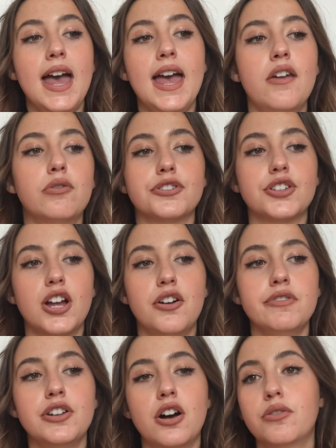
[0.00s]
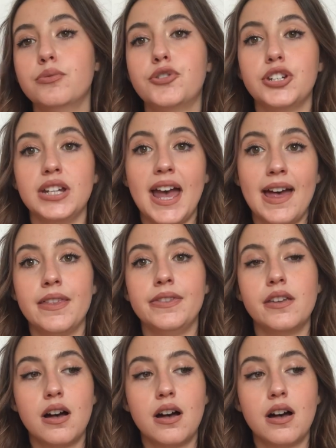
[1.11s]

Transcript: And also, you know, she had